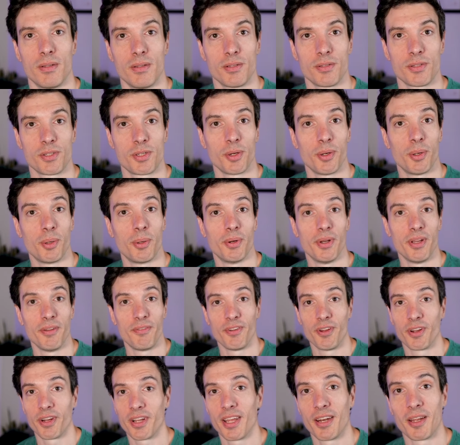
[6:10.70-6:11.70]
So if
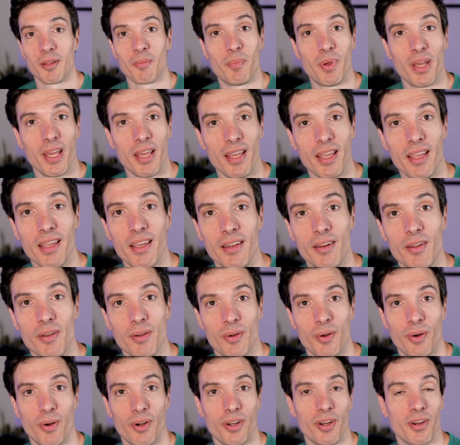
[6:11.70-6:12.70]
you're getting paid
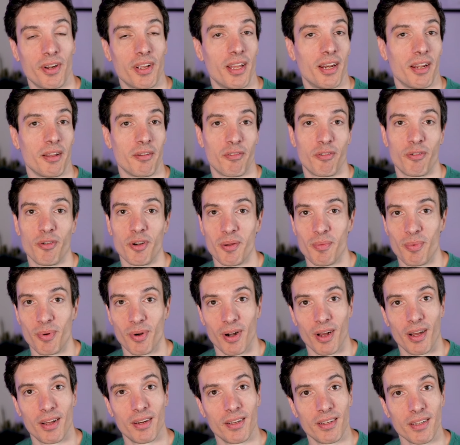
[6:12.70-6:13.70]
or you're getting free
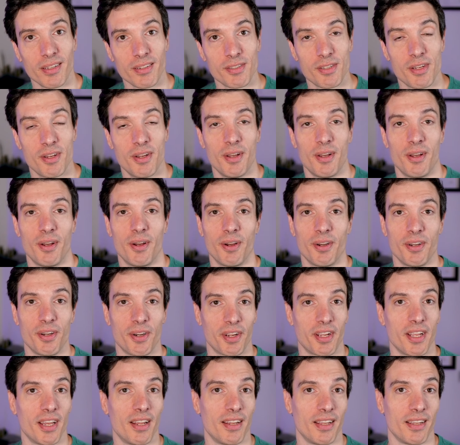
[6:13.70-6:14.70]
product or you're
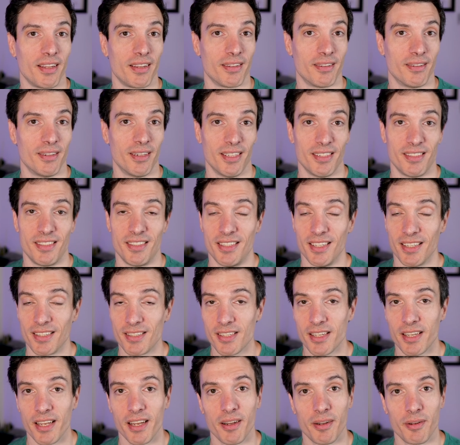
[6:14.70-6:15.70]
getting a
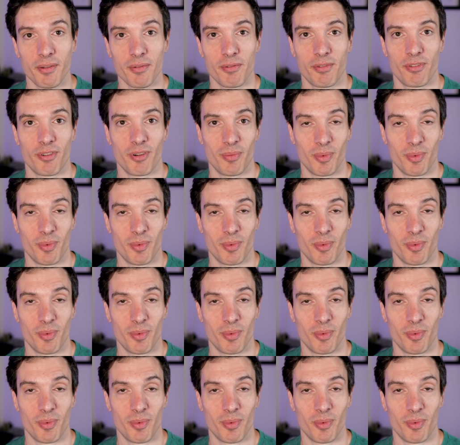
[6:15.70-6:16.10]
discount from a